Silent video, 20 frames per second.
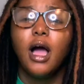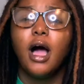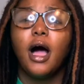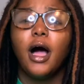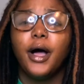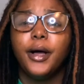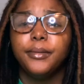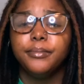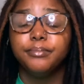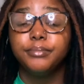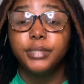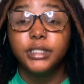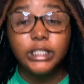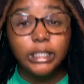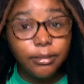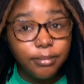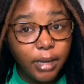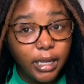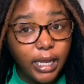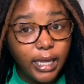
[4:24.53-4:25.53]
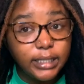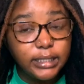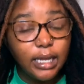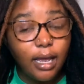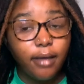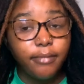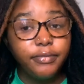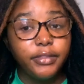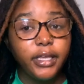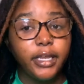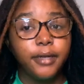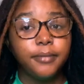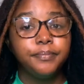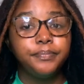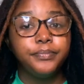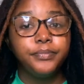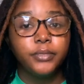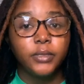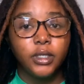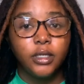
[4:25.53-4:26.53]
But some of my locks have thin,
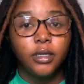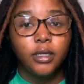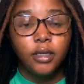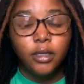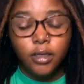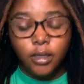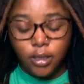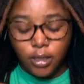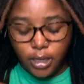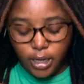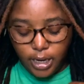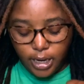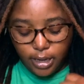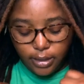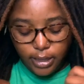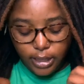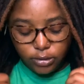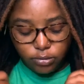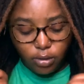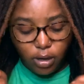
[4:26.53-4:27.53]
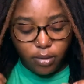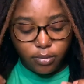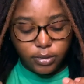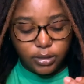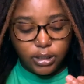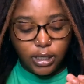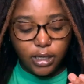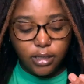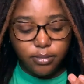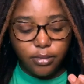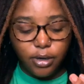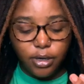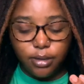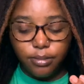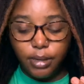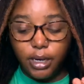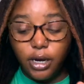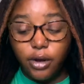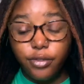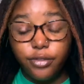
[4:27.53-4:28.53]
and that's what I was talking about in
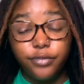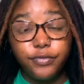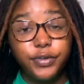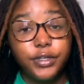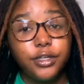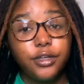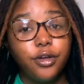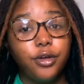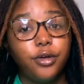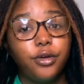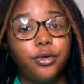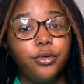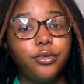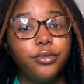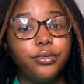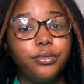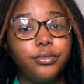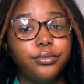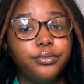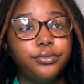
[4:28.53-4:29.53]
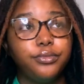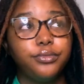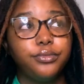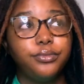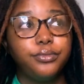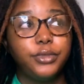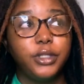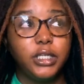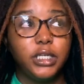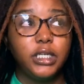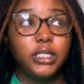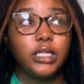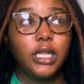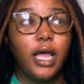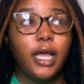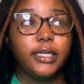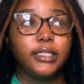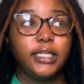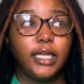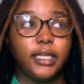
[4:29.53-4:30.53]
my other video. Thinning
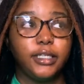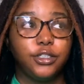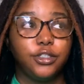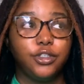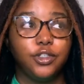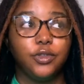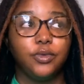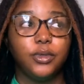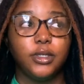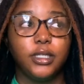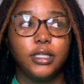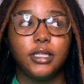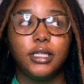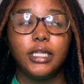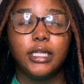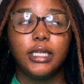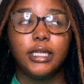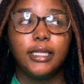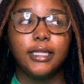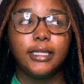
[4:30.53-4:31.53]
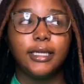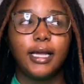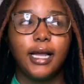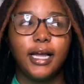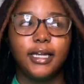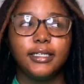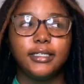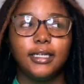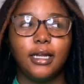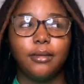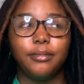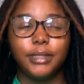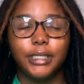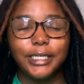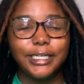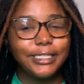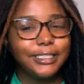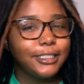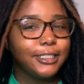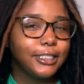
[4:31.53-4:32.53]
locks has to do with kind of not being
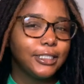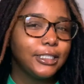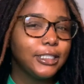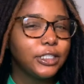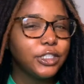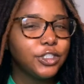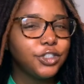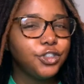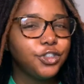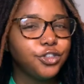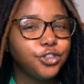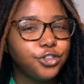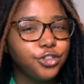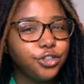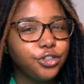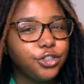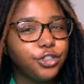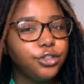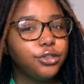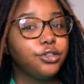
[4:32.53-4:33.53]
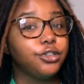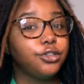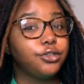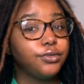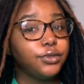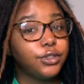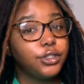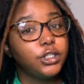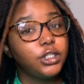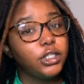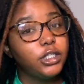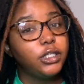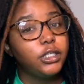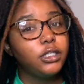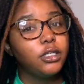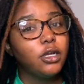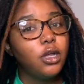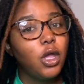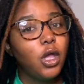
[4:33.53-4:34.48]
consistent in your journey or your routine,